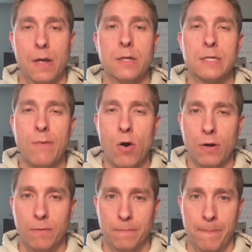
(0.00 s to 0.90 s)

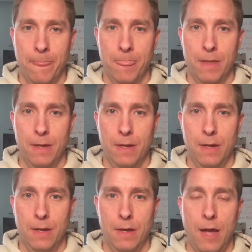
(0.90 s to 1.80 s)
Tomorrow,
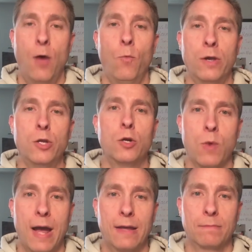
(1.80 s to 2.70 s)
I want you to
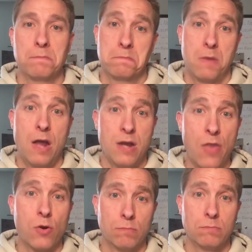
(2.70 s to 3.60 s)
write
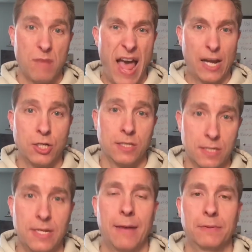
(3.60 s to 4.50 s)
another action
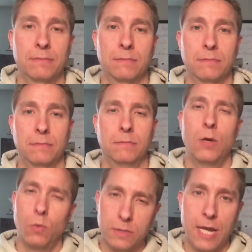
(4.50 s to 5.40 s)
step
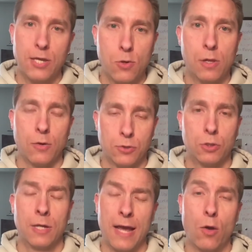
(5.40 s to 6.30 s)
that will take you closer
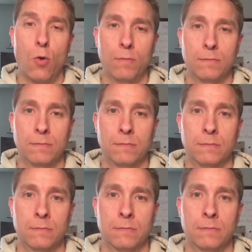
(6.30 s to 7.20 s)
to that goal.
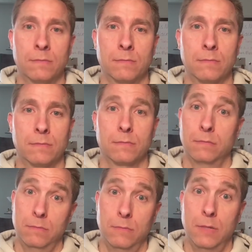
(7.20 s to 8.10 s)

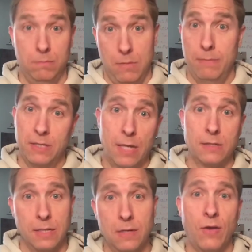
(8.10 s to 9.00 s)
That maybe takes
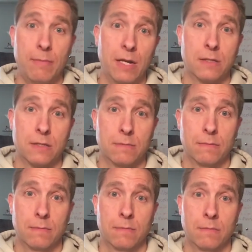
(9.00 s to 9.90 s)
less than 5 minutes.
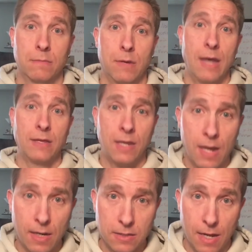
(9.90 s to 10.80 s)
And then the
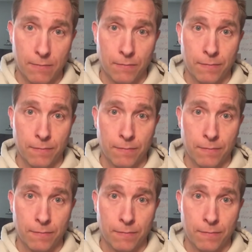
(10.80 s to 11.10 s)
next day,